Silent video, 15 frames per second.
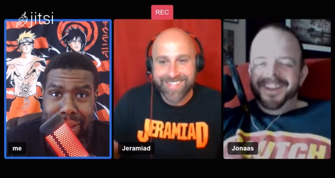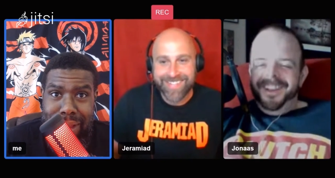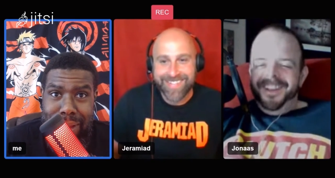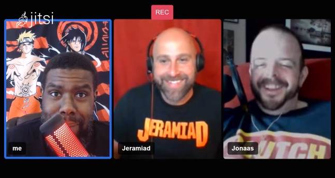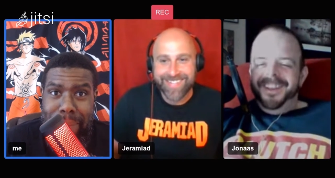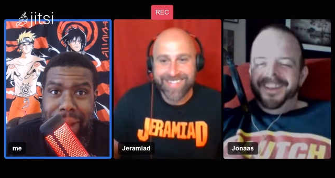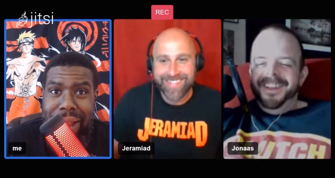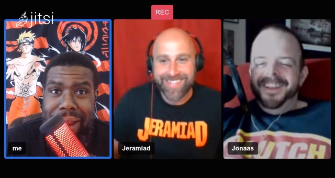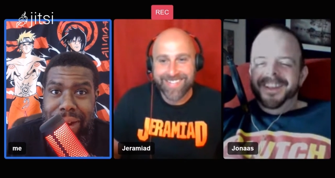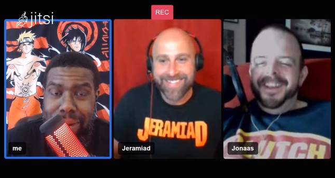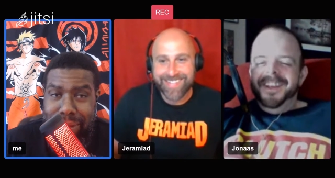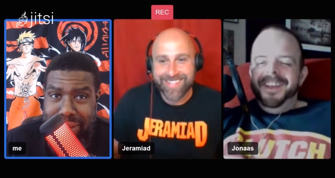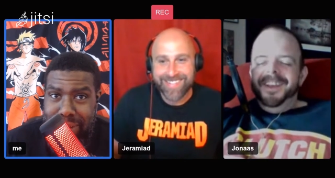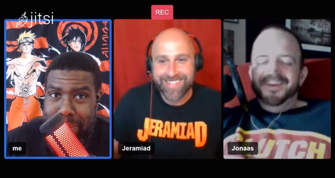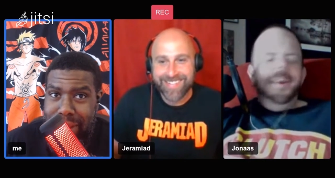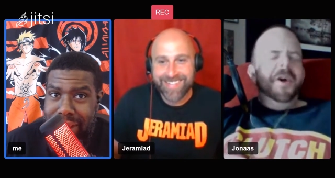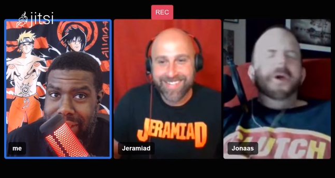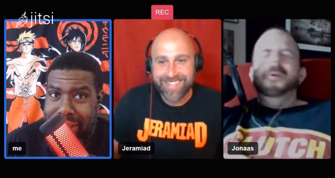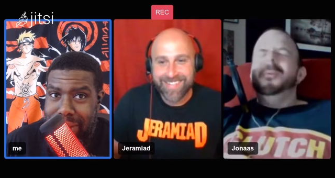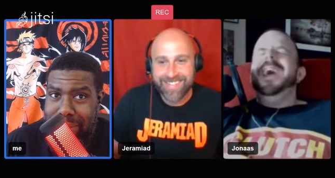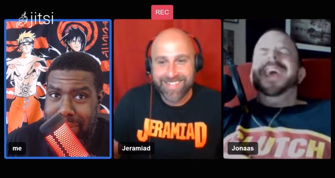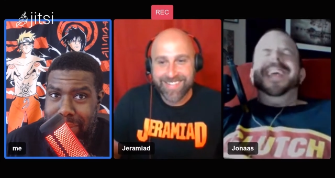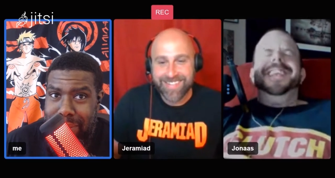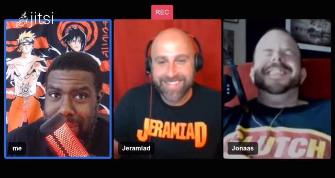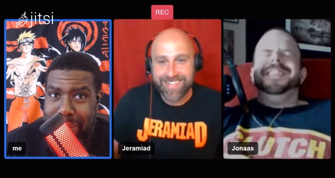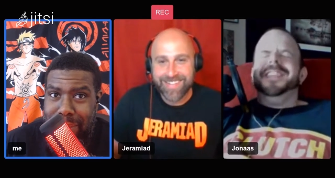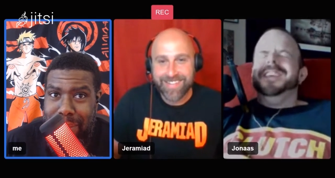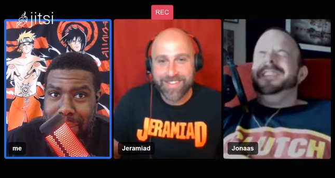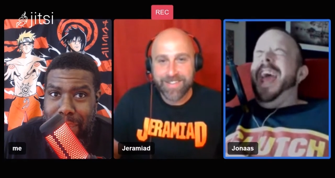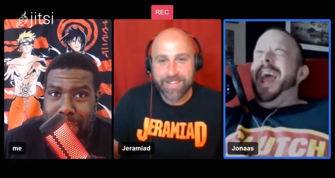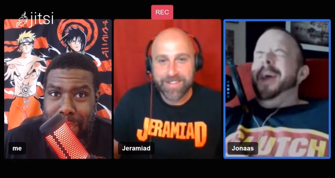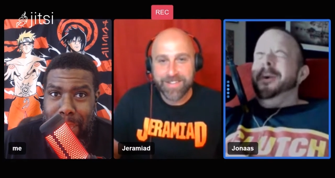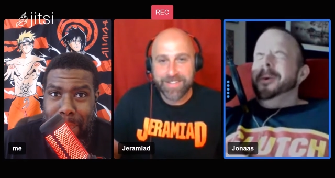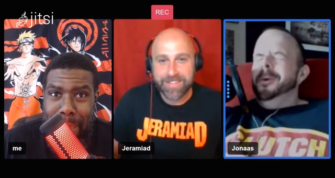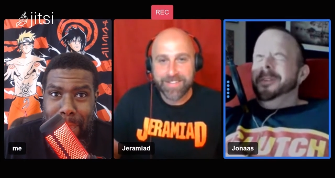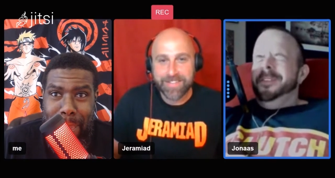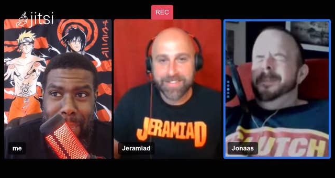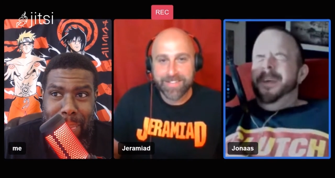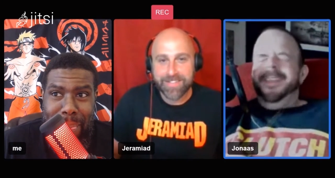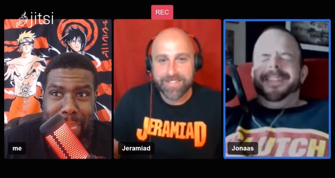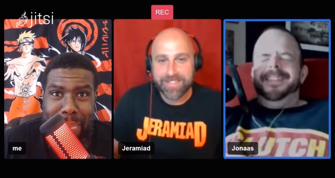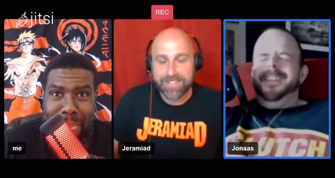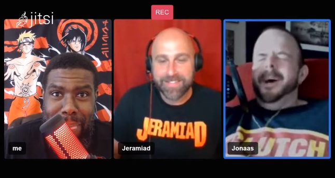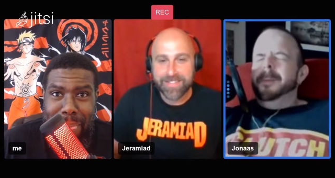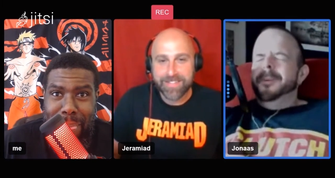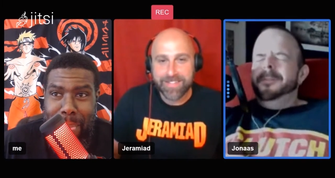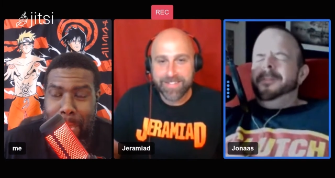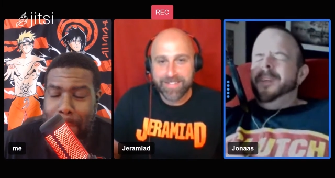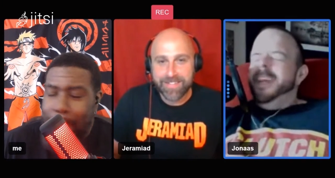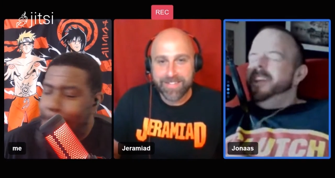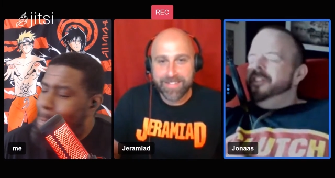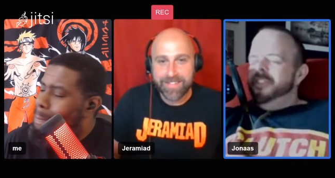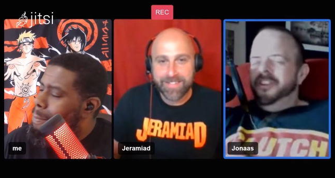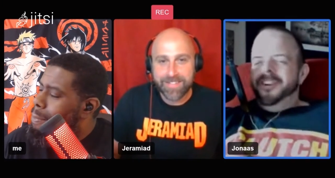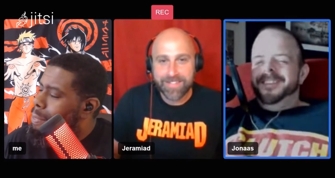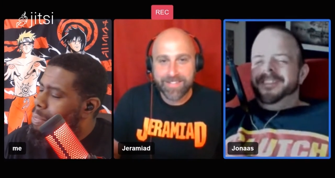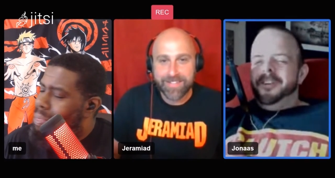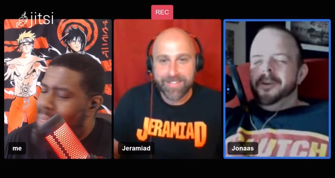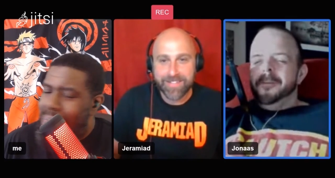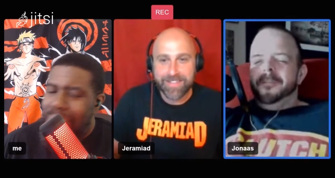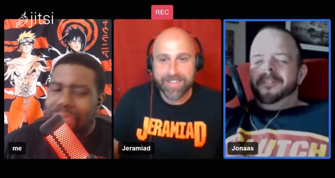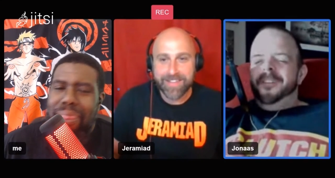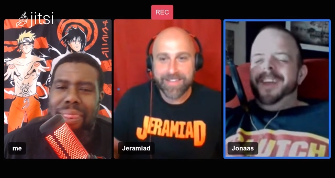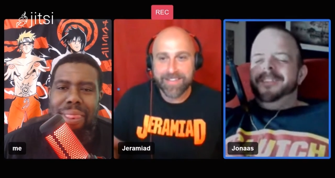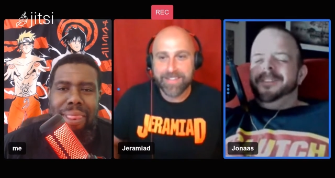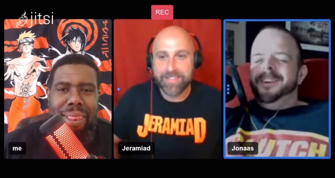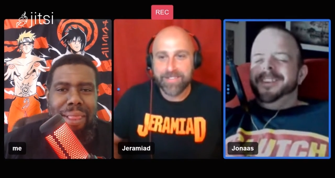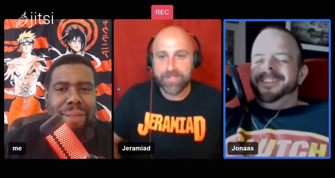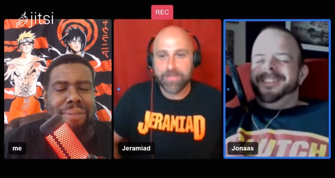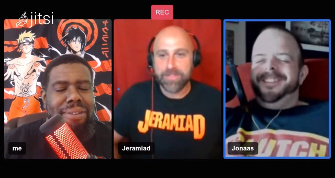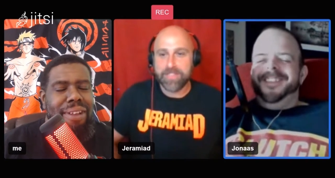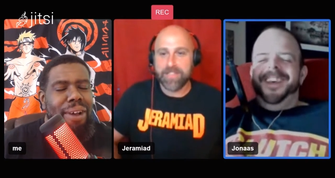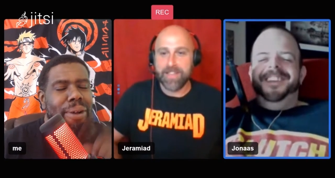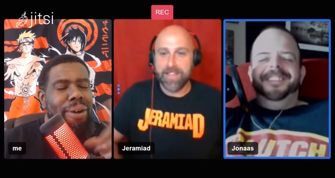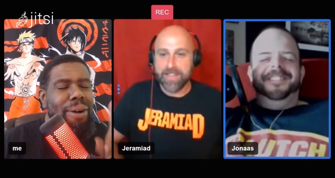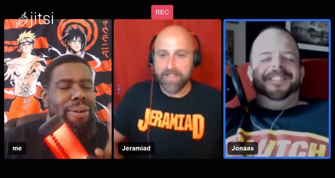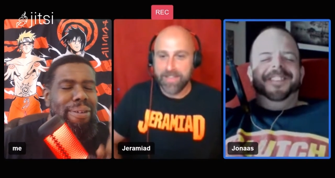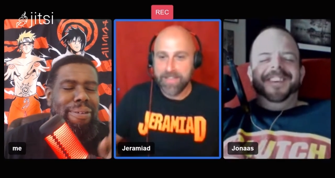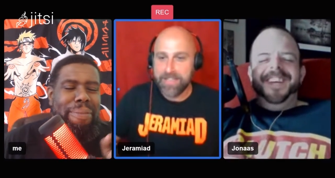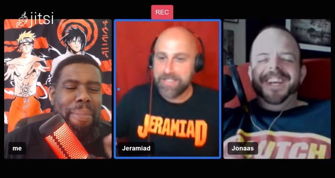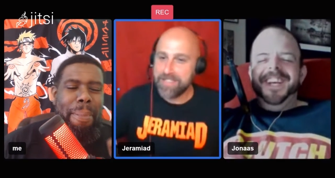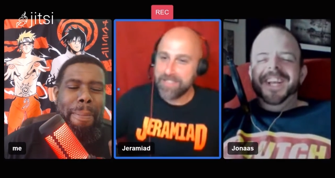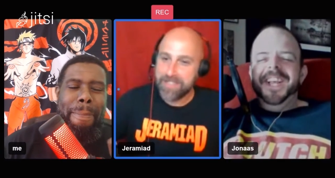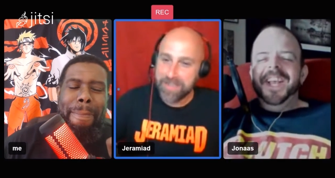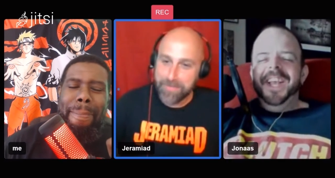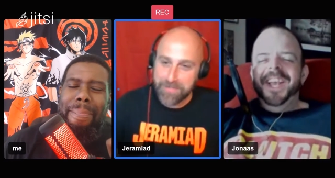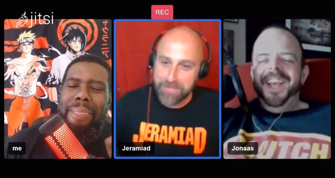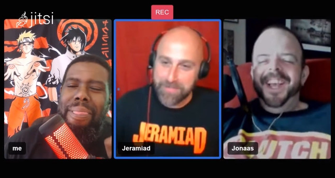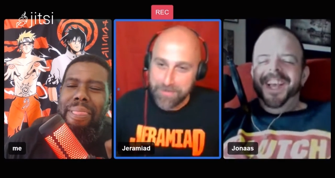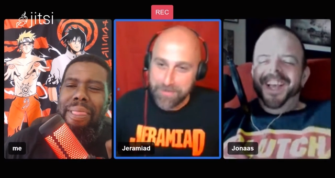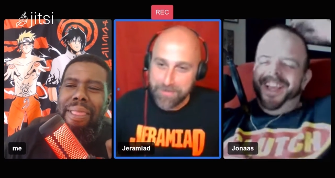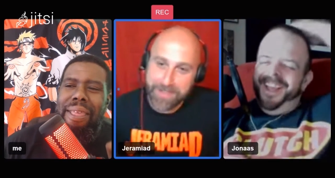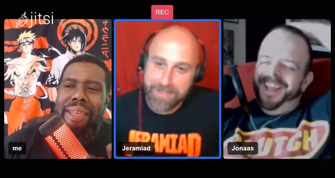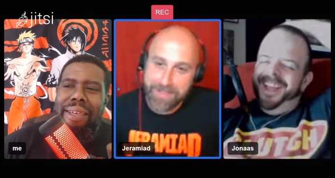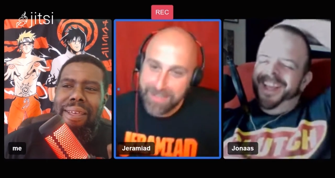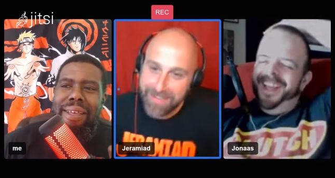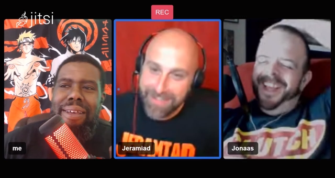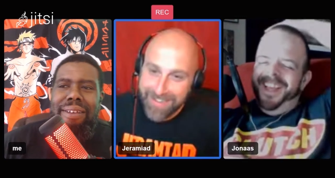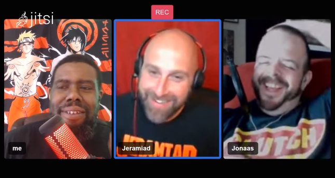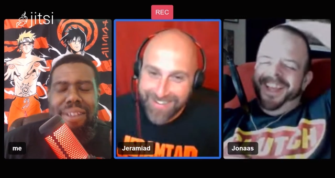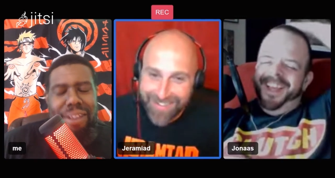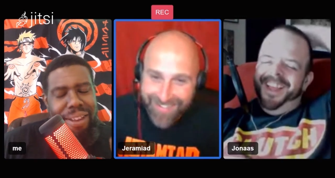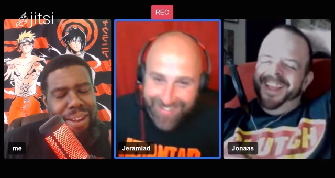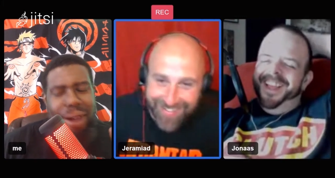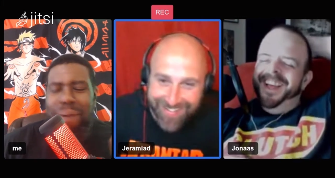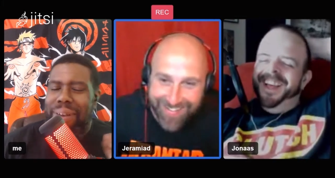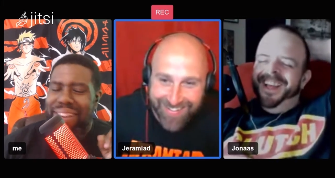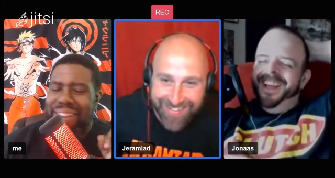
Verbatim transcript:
Speaker 1: by Aerosmith.
Speaker 2: Wait, the Aerosmith double feature is your
Speaker 1: yeah. favorite? Is it like Alicia Silverstone thing? No,
Speaker 2: it is